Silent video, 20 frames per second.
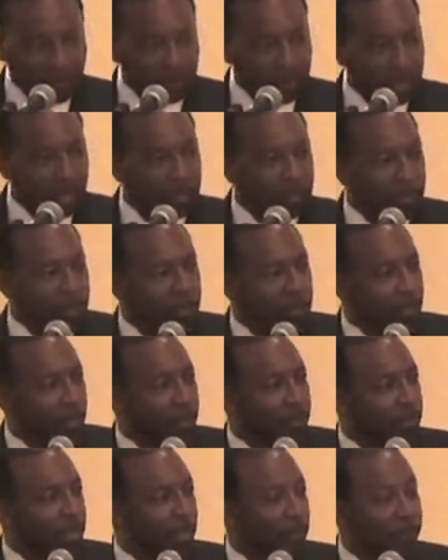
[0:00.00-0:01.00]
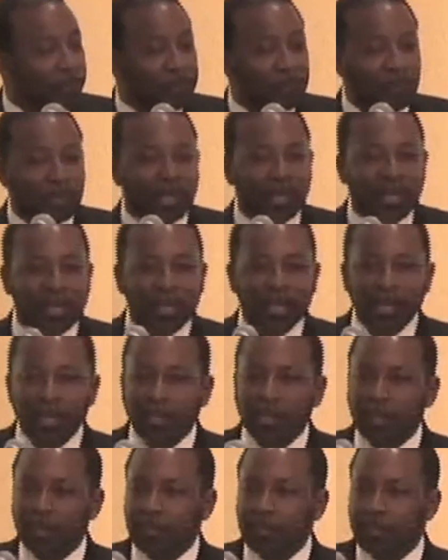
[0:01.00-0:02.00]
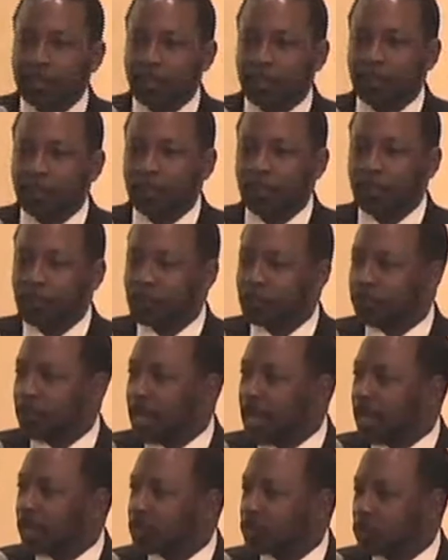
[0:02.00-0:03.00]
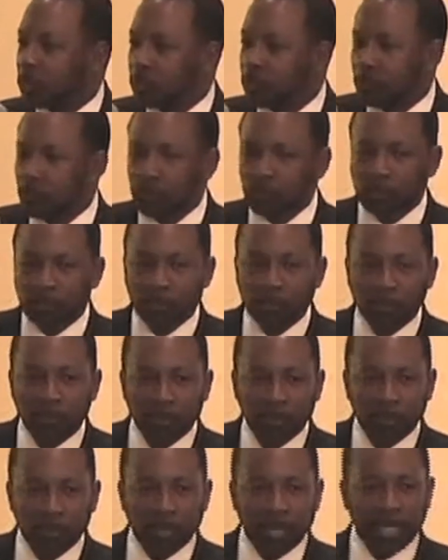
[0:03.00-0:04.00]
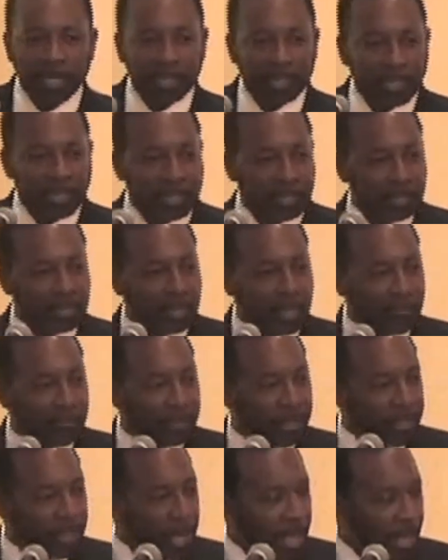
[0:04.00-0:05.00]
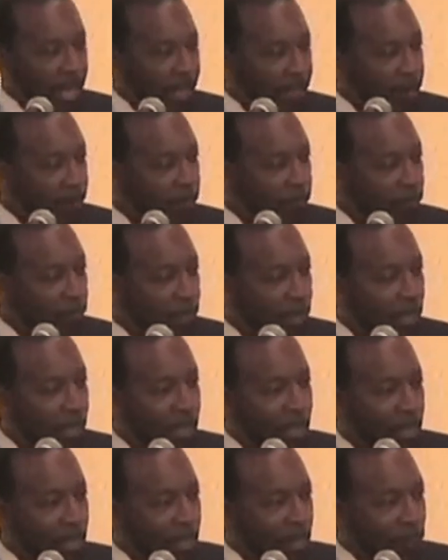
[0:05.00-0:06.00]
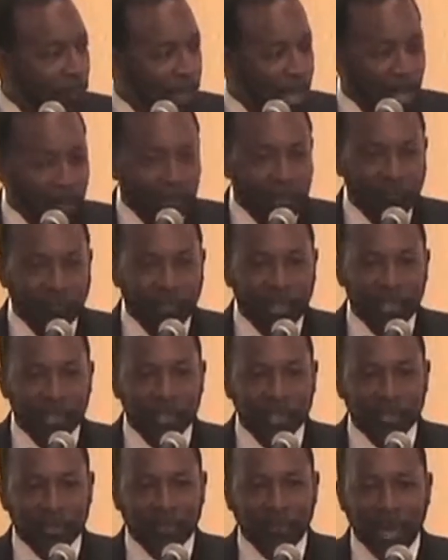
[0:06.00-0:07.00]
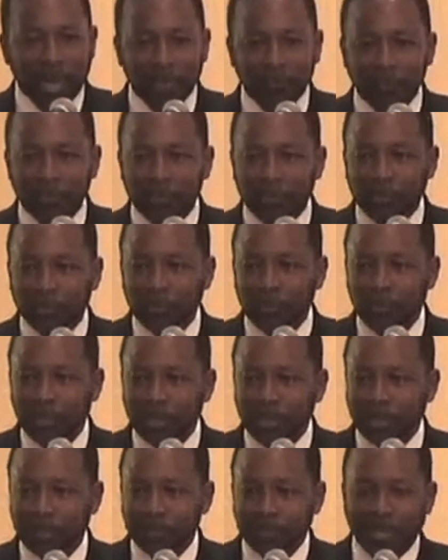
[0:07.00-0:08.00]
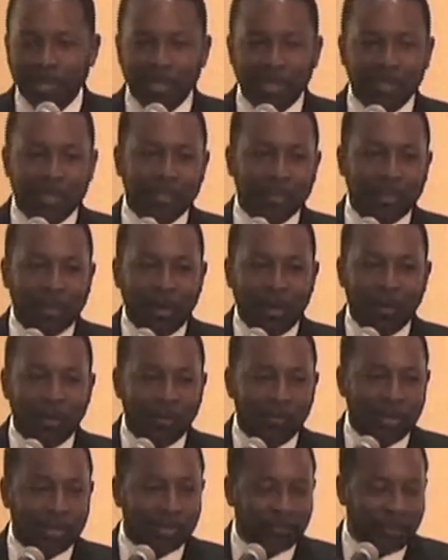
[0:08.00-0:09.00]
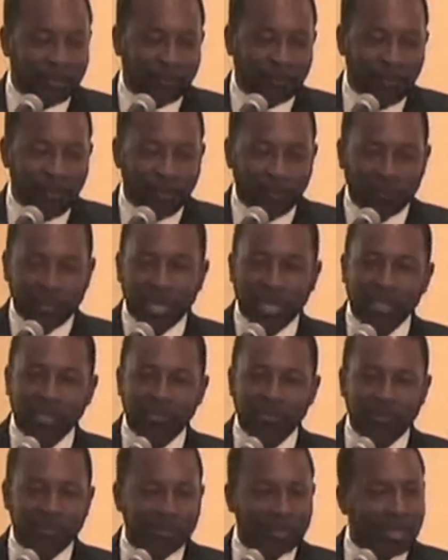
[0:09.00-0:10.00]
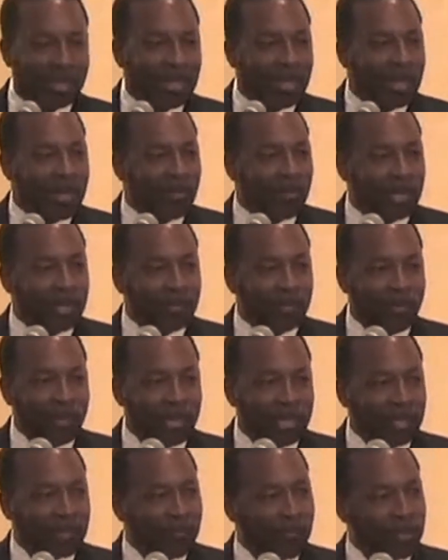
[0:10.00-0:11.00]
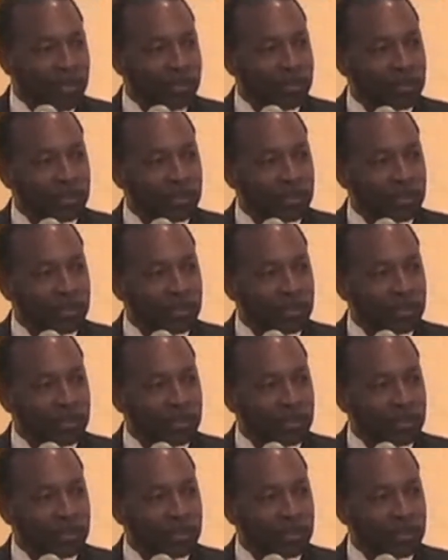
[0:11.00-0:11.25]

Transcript: something you don't know. It goes back to 1979 when I was finishing graduate school, and I get this call when the phone rings one morning. For you